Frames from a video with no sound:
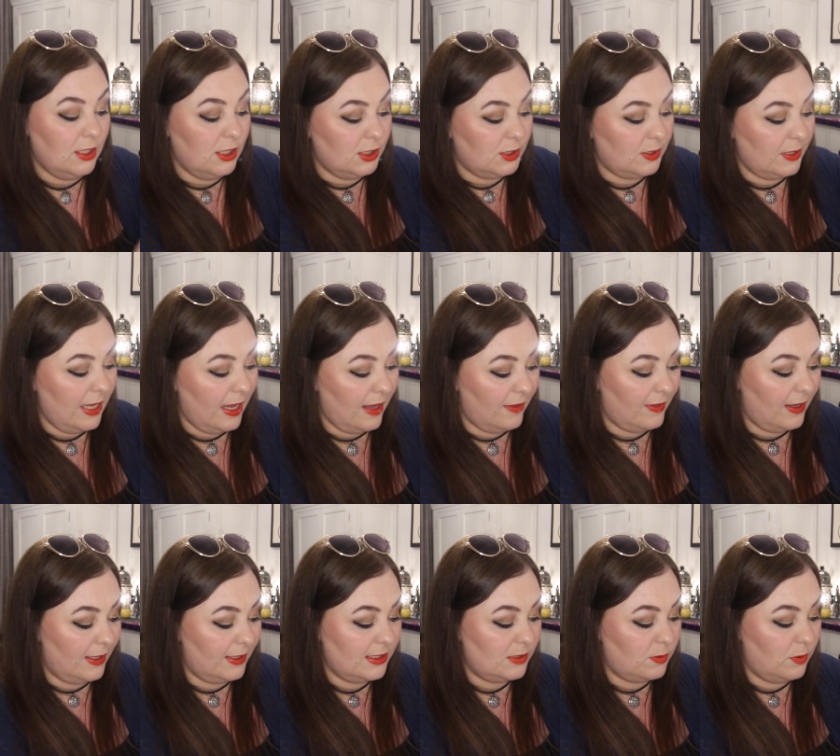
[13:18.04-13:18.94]
so yeah
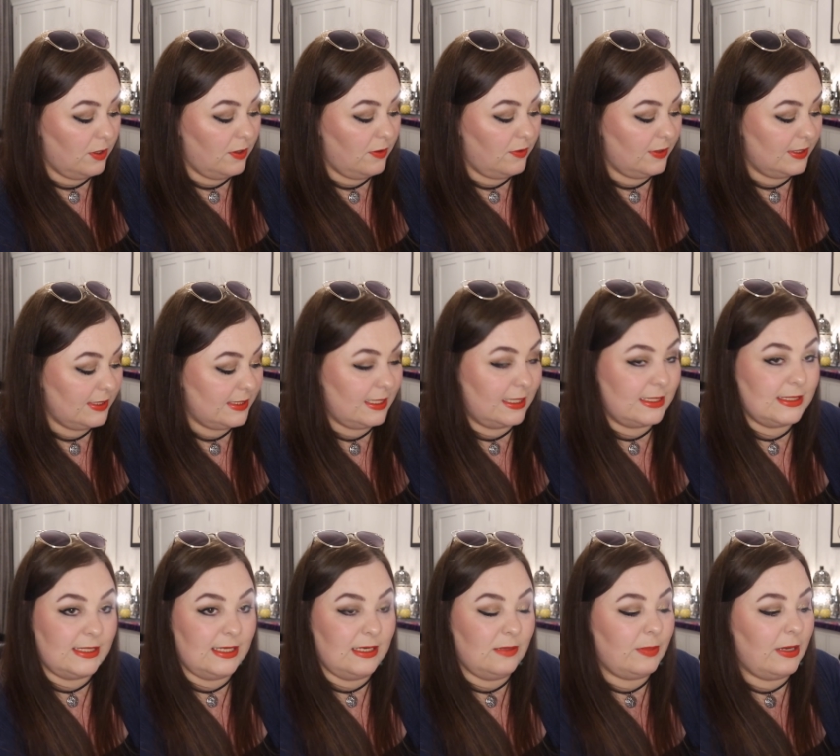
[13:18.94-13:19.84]
that is worth
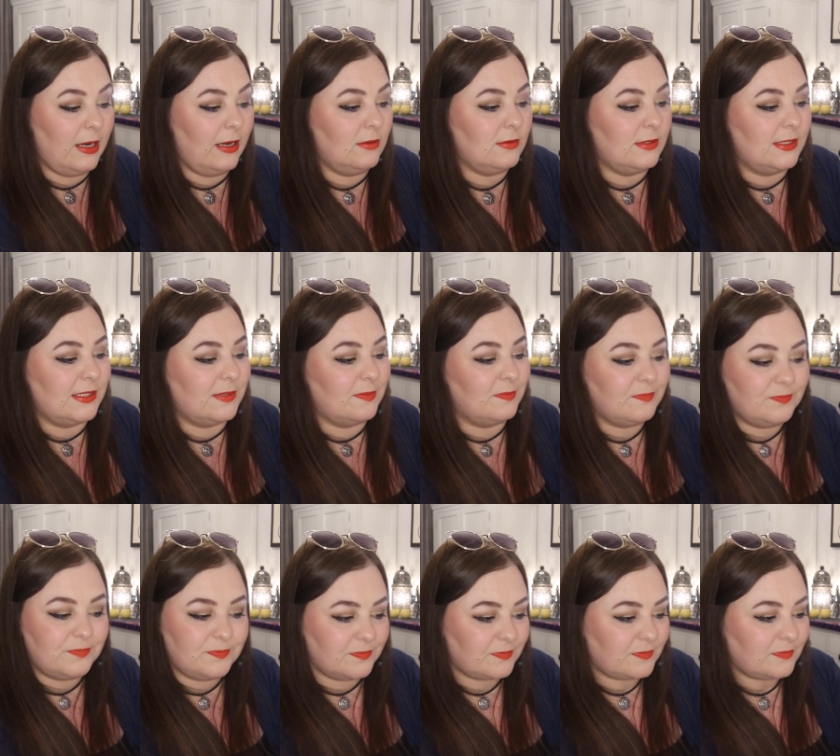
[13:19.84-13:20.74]
16 pounds
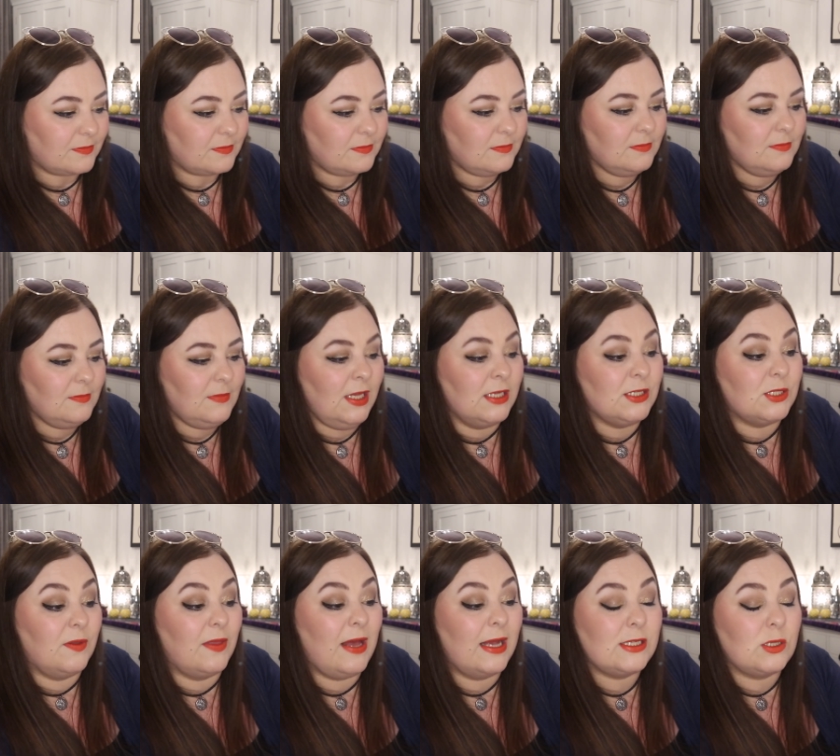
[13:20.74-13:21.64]

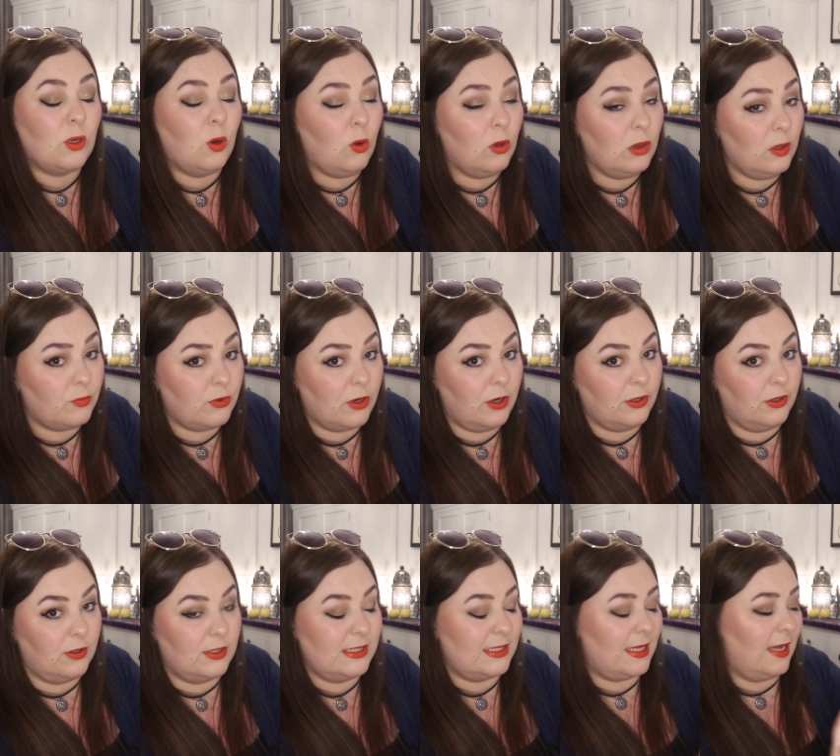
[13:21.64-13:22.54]
so that's all the
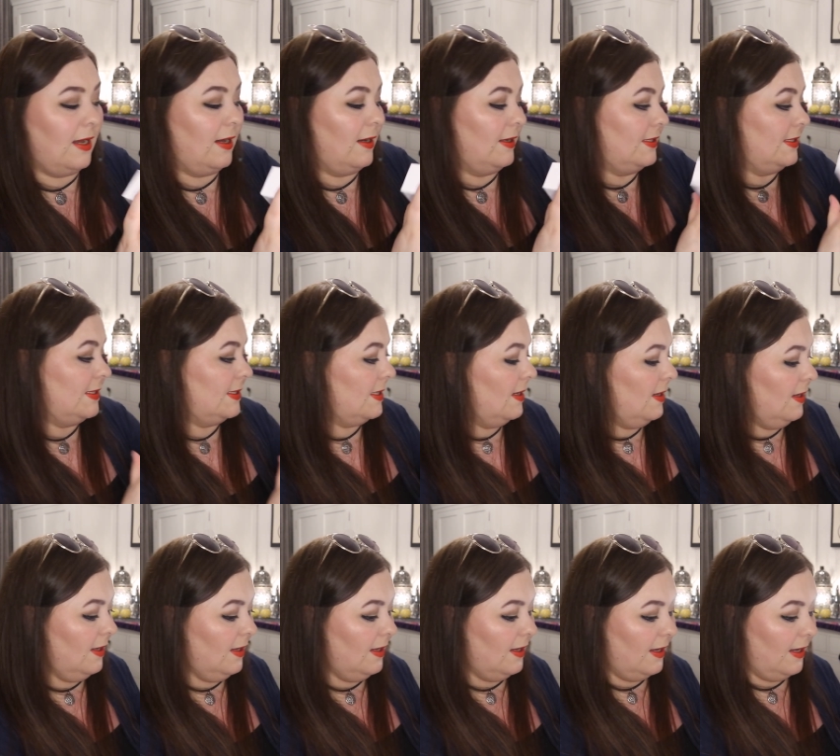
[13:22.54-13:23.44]
products guys
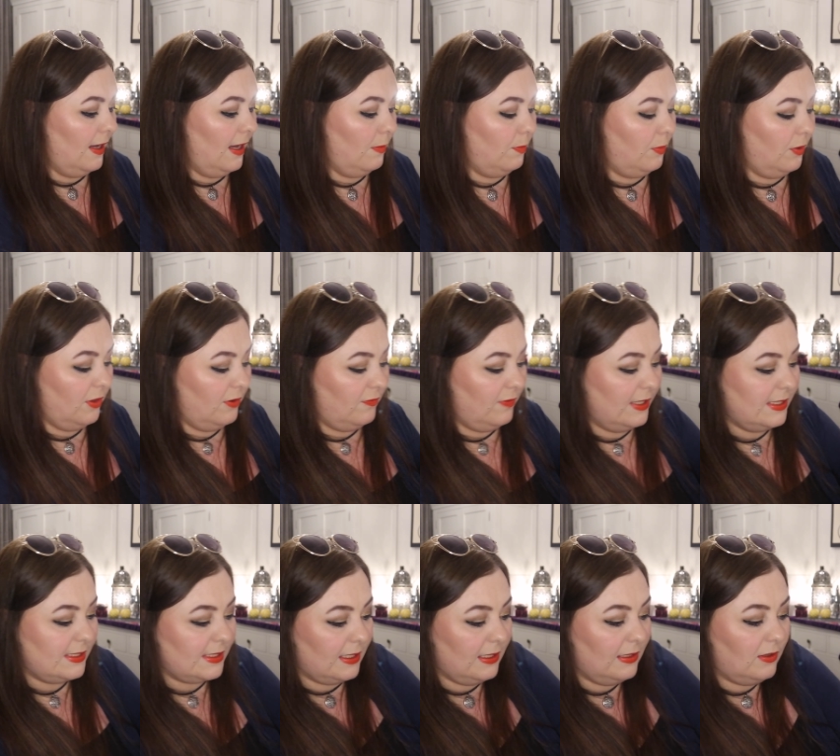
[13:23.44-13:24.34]
um, but there
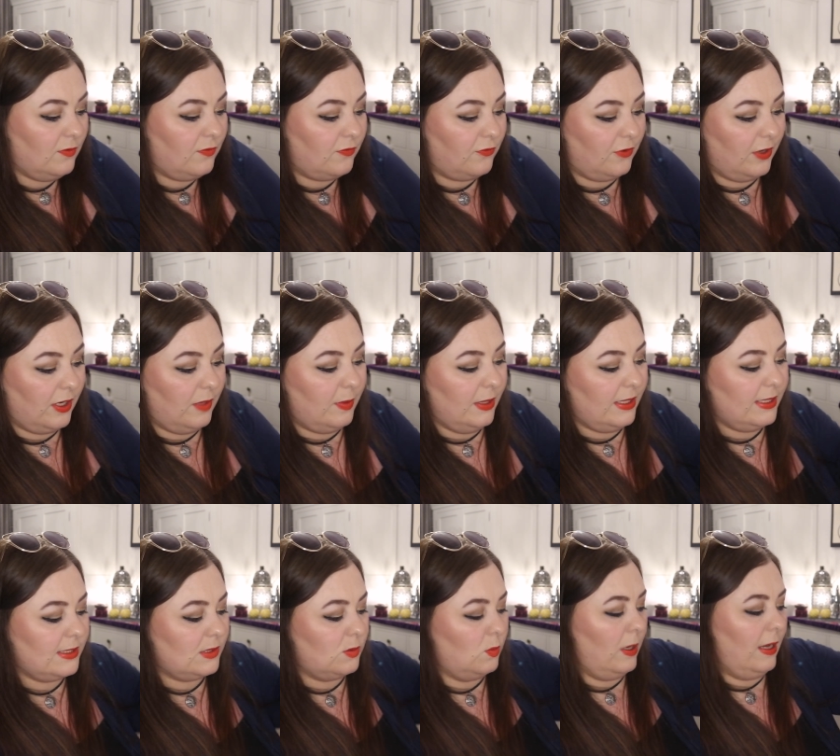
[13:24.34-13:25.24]
is a little freebie
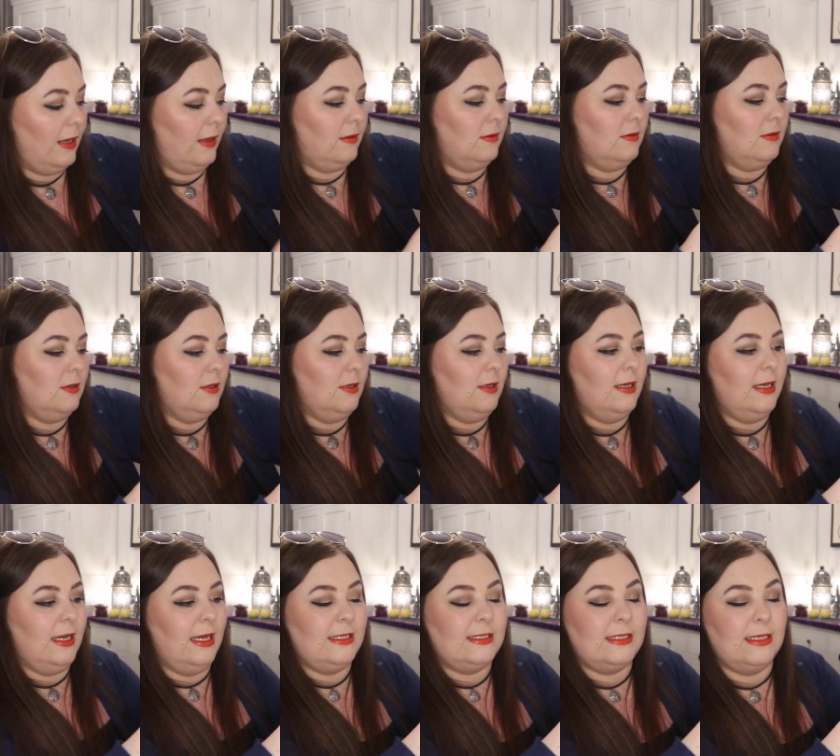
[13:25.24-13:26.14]
as well
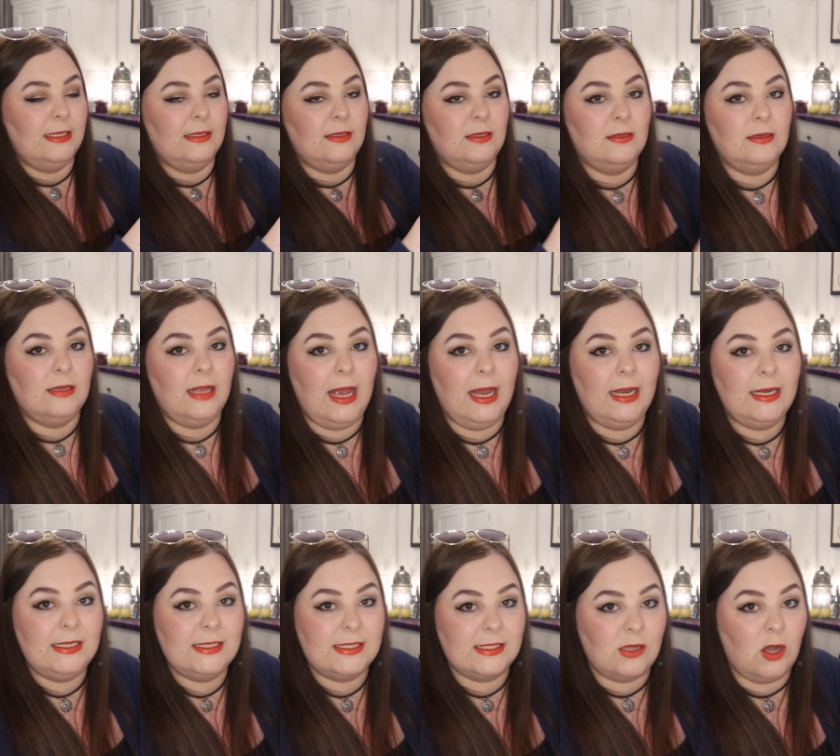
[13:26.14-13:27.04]
it's a little
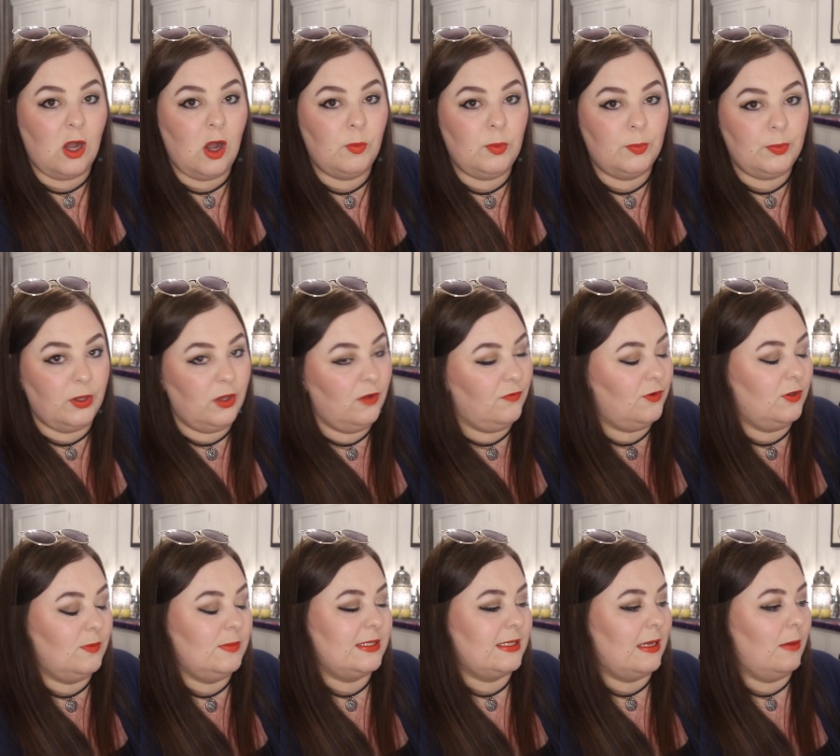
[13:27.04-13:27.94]
Elie Saab
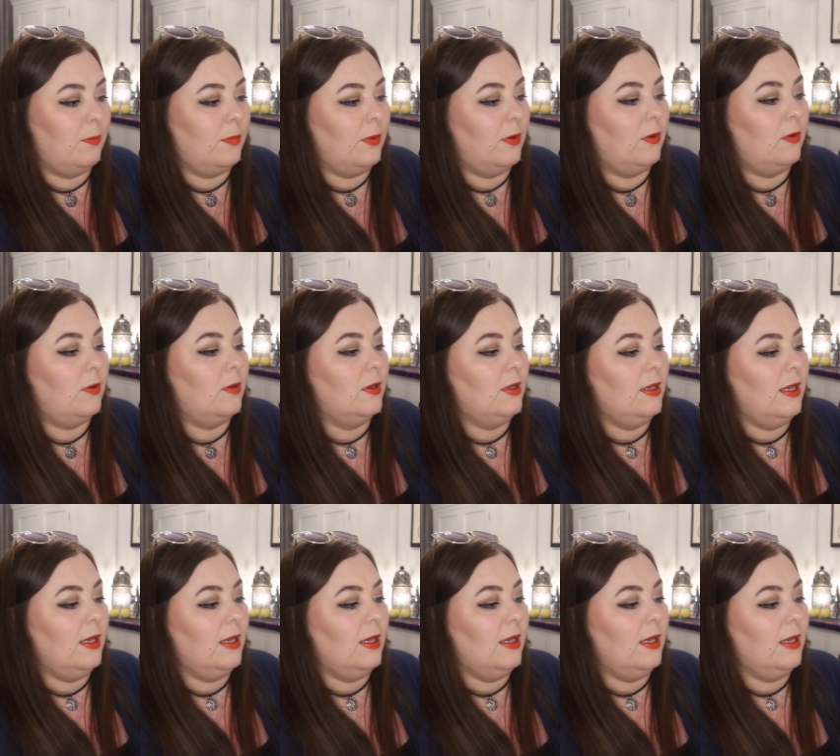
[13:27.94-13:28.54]
perfume sample